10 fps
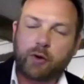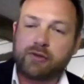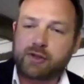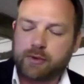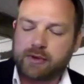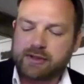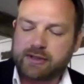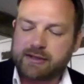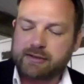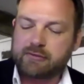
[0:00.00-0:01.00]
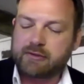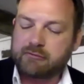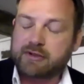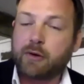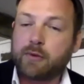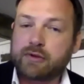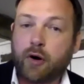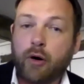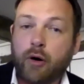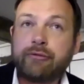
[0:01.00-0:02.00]
consequences as a result
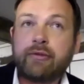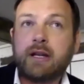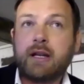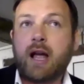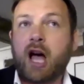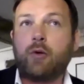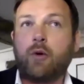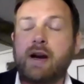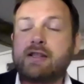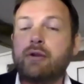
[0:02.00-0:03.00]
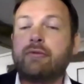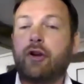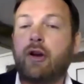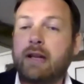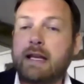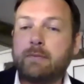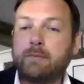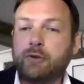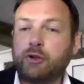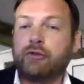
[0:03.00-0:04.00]
of otherwise
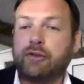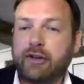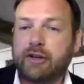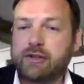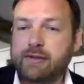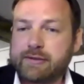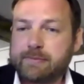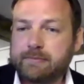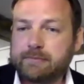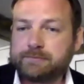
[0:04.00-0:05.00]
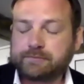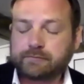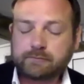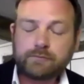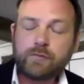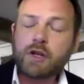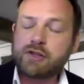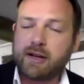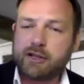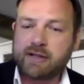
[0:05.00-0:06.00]
overtly good decisions,
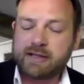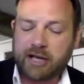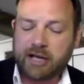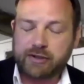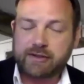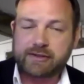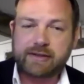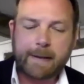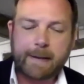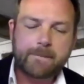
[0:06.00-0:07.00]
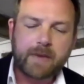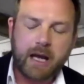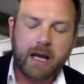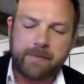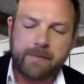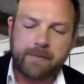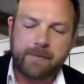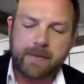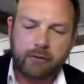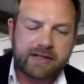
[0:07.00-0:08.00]
certainly good intentions. And
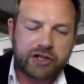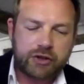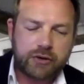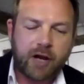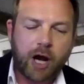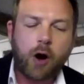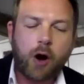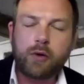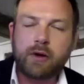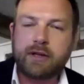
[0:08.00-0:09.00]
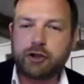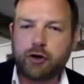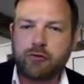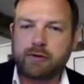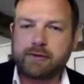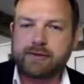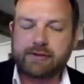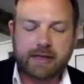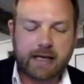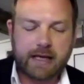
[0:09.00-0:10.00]
I'll raise the issue of coal and
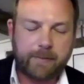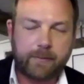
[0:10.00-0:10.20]
insurance,